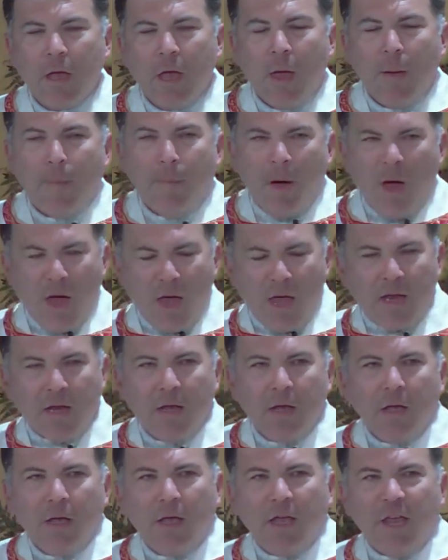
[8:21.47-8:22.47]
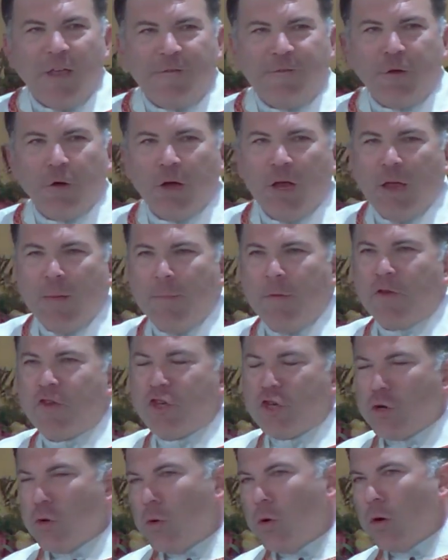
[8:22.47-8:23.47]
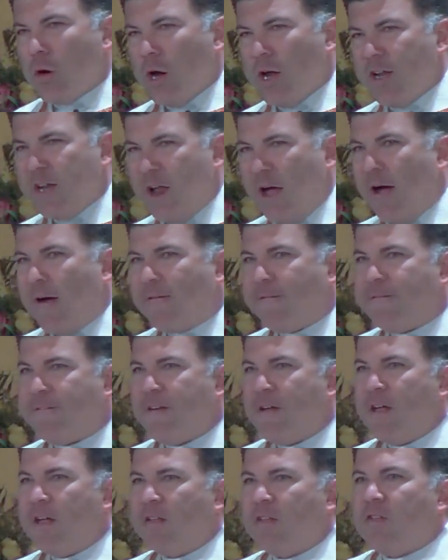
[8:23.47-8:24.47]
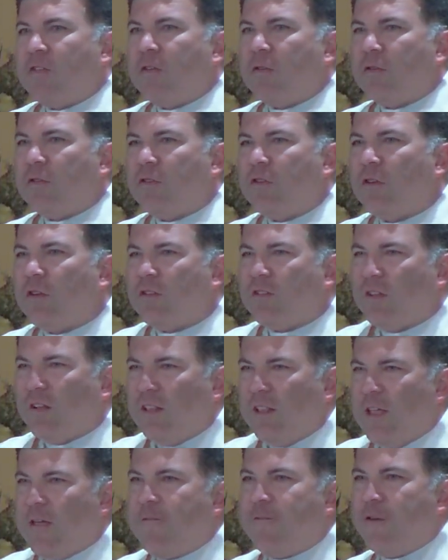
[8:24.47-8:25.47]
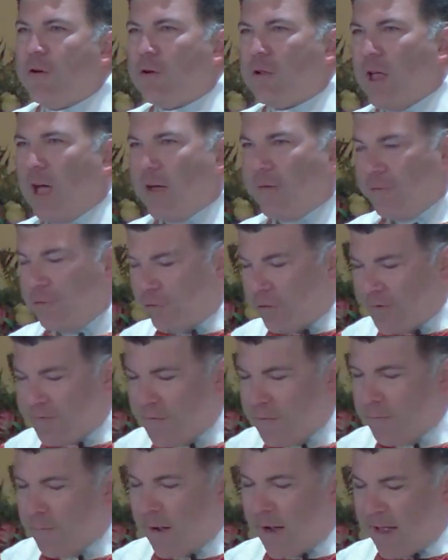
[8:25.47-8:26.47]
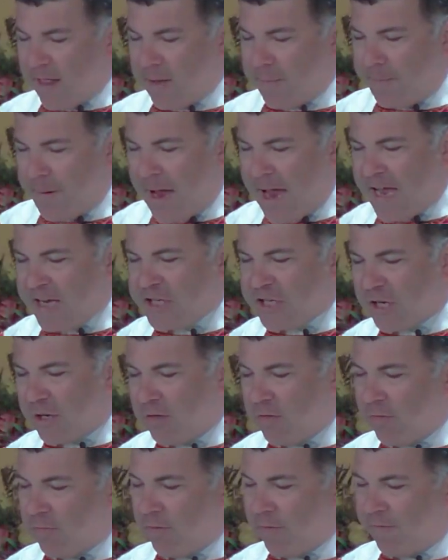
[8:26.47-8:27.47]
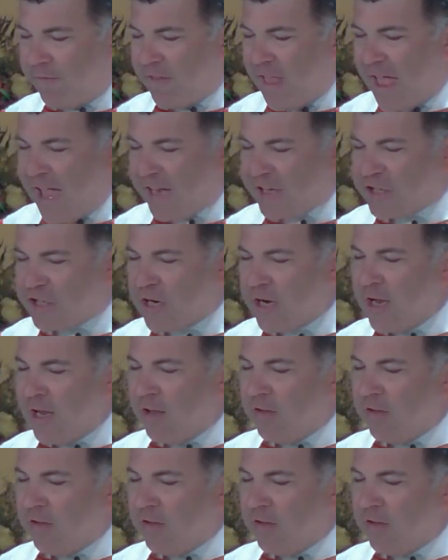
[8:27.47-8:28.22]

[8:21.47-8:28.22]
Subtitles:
But if you're immature enough to live your life driven by the passions of the flesh,